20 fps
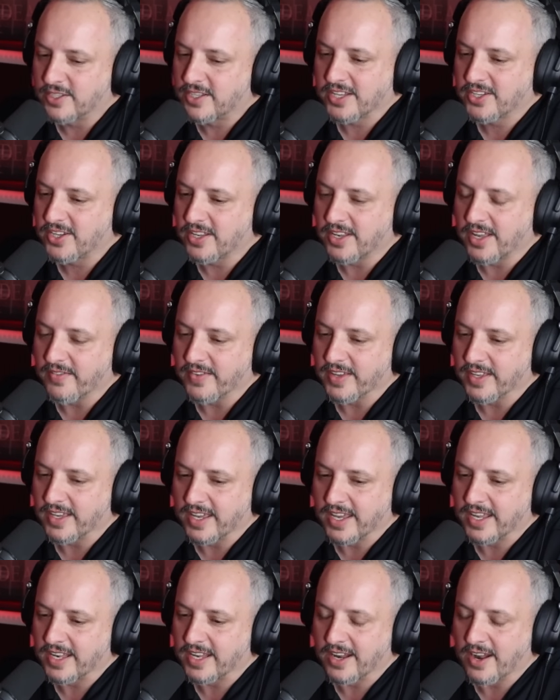such a loving
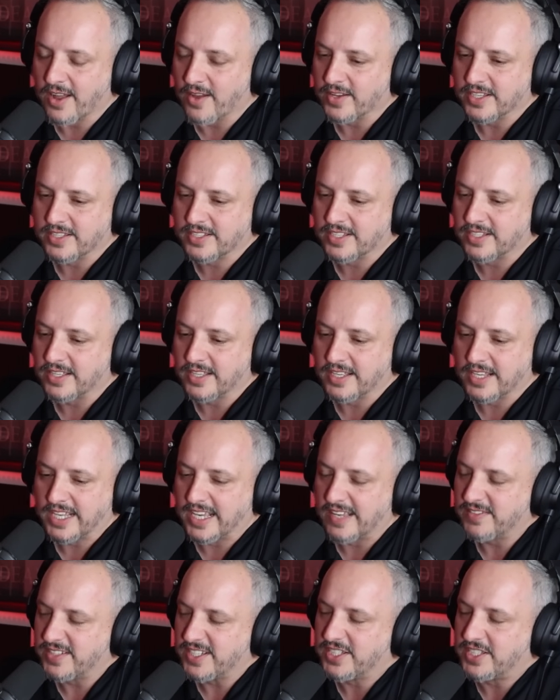kid. He
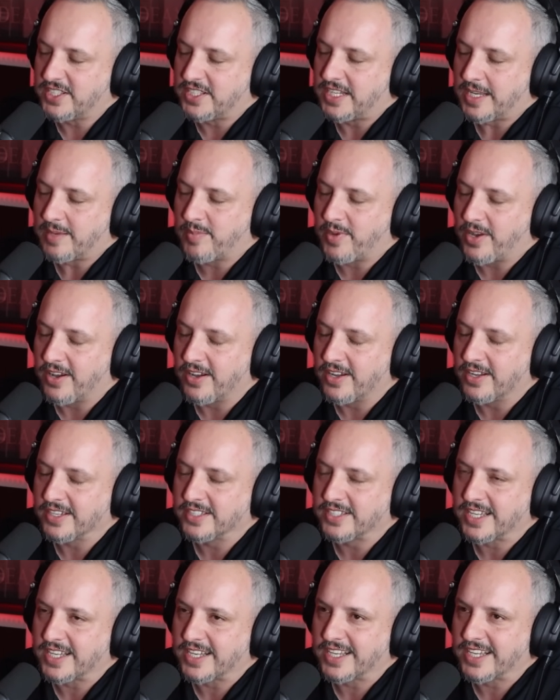gives these deep
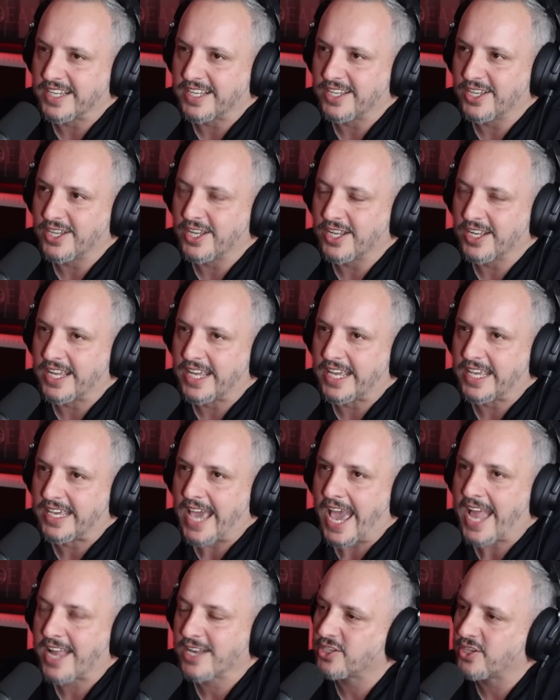hugs, and he
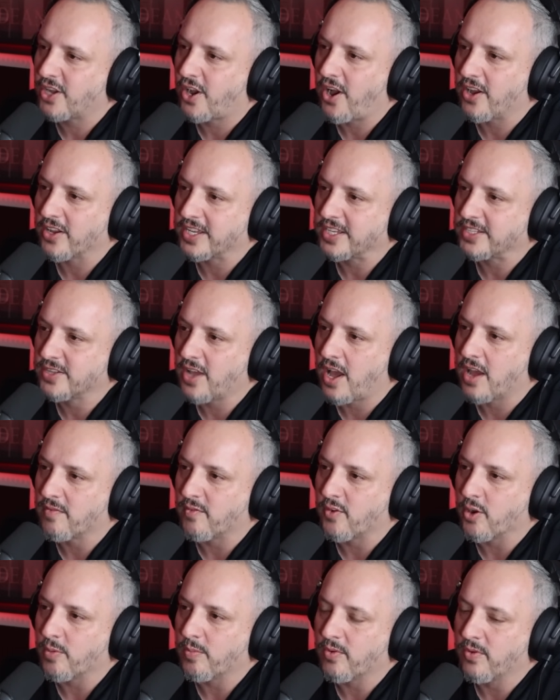can't talk. He's
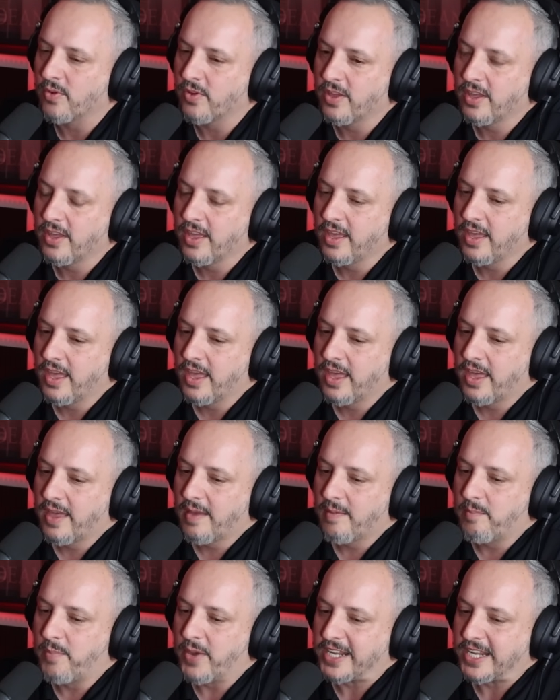nonverbal,
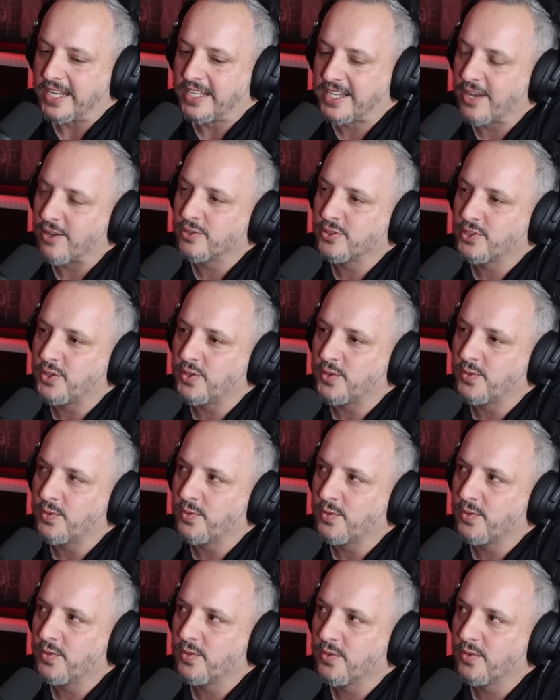but he tells
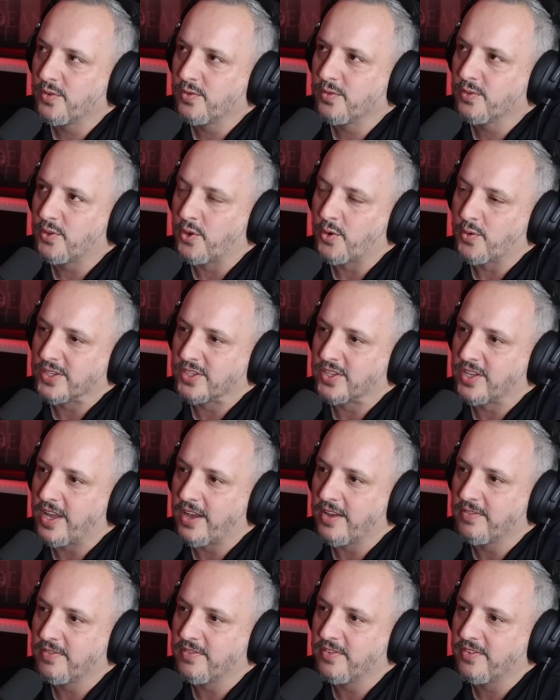you through his
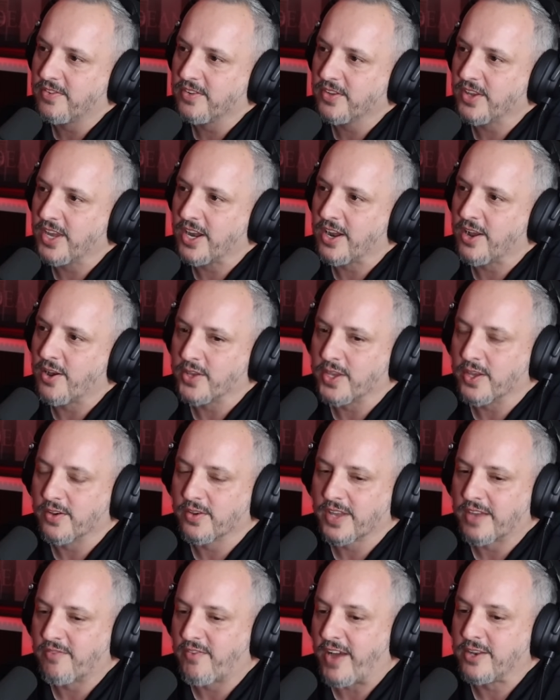love.
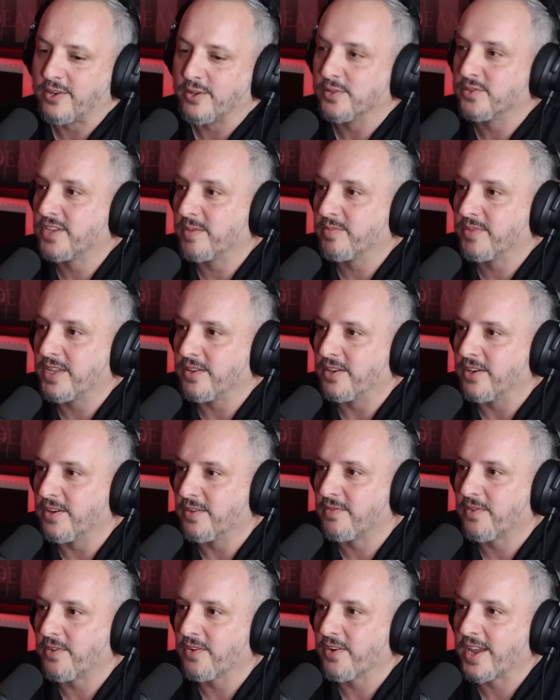If I do something
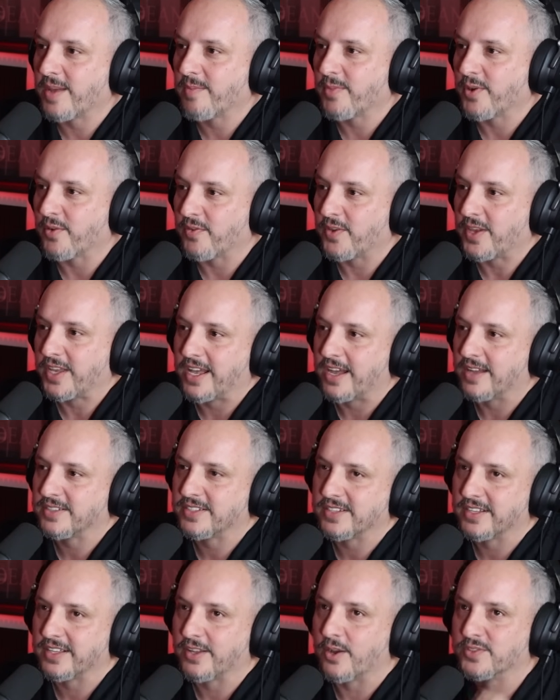good for him, or if he goes
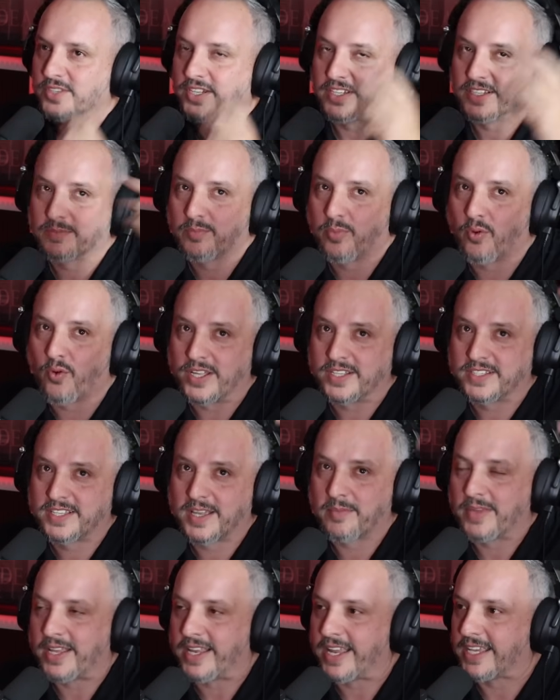and points
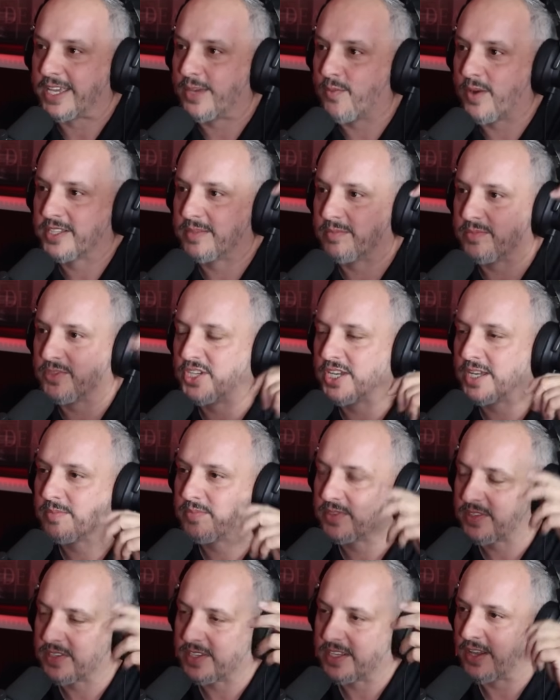at me like he wants some
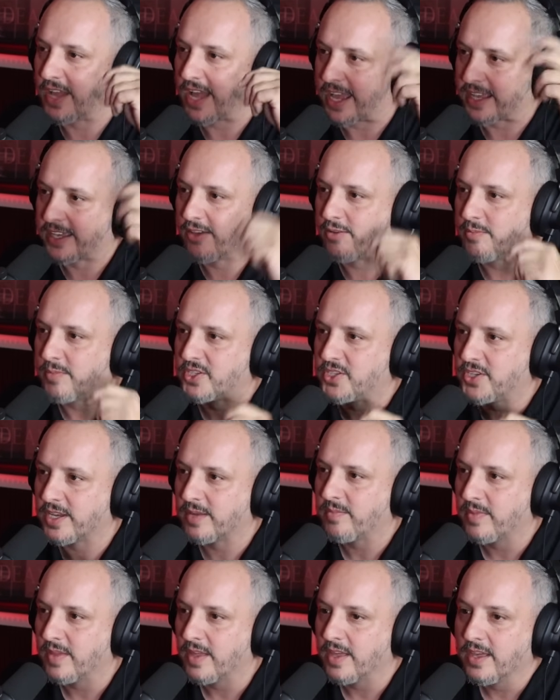chips, I give him a
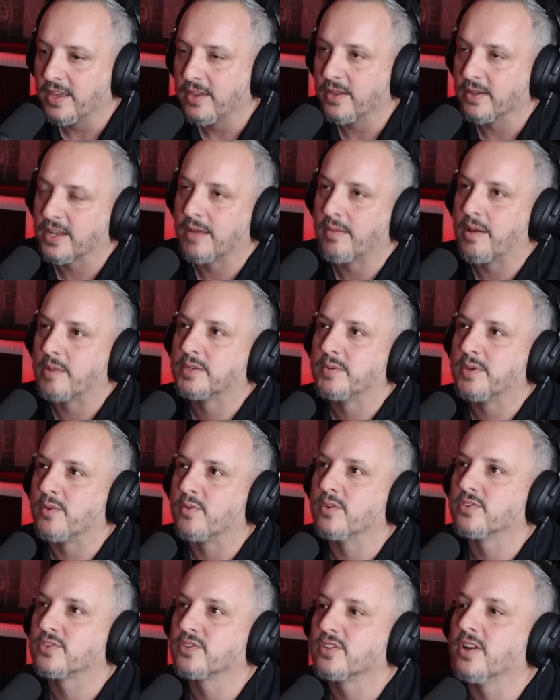chip. He'll come up to me
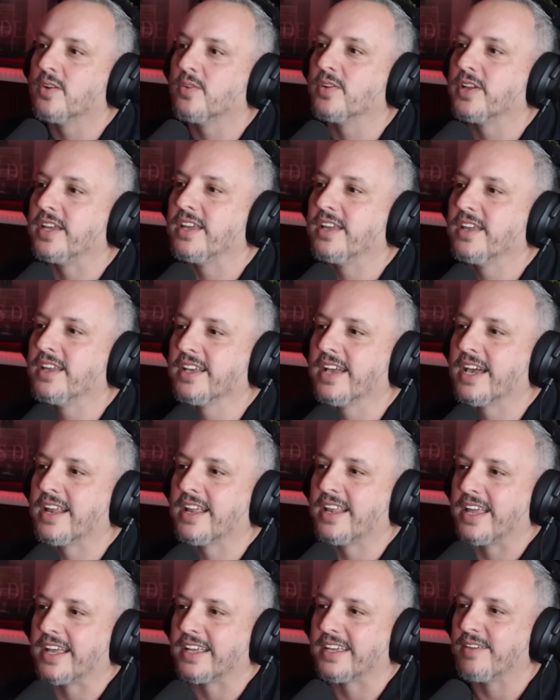real slowly, kind
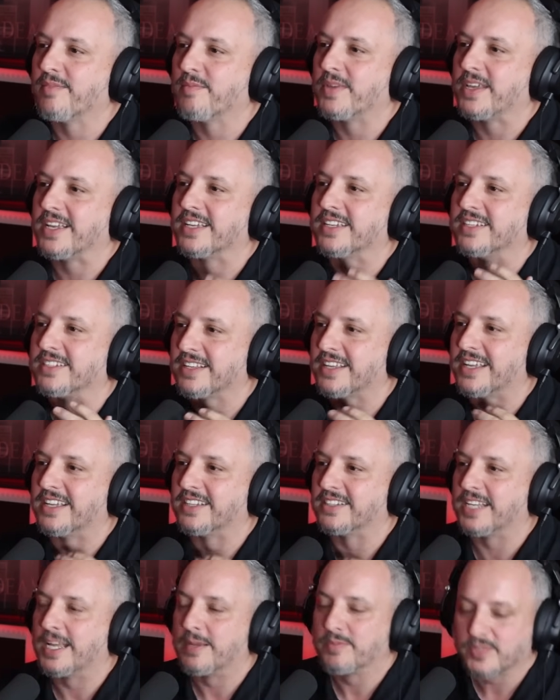of like give me
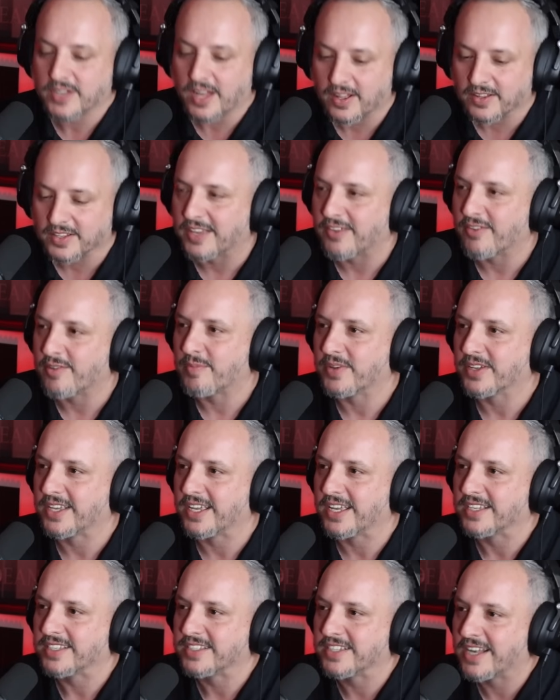his lips, and I'll give him a
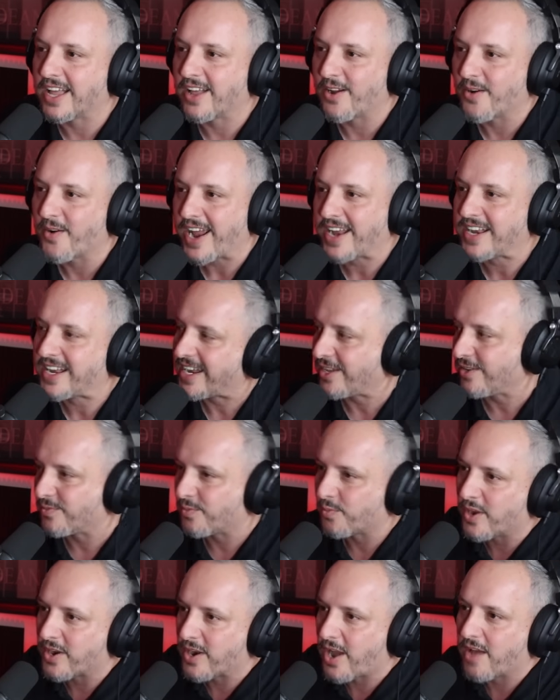kiss, and all right, and
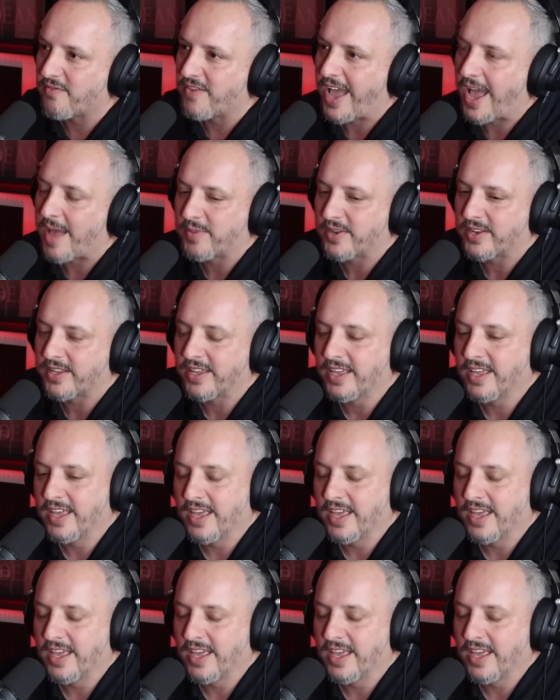he'll run off happily.